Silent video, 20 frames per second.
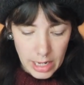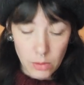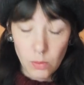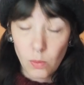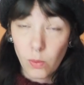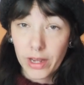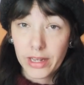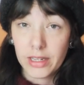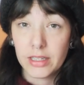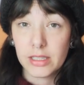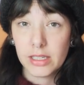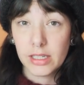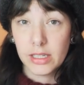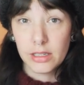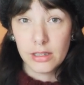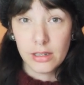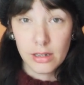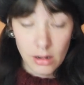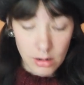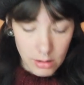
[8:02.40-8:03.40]
a weight
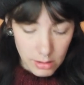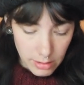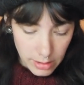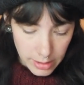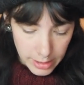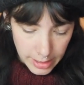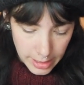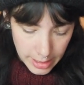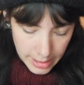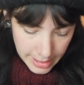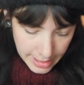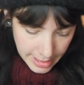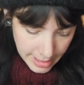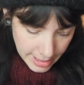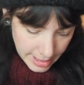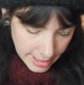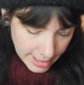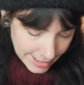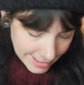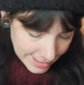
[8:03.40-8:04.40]
in yarn,
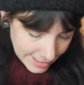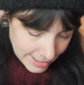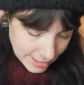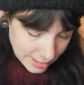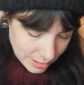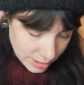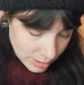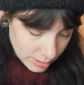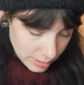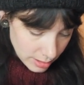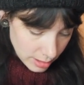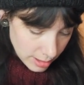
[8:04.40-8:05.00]
and